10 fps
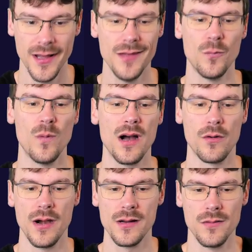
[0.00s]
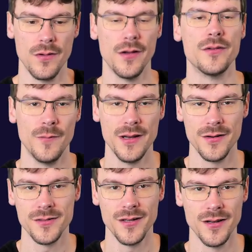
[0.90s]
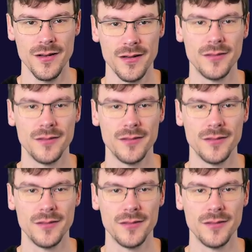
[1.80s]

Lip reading: and warcry cooldown reduction.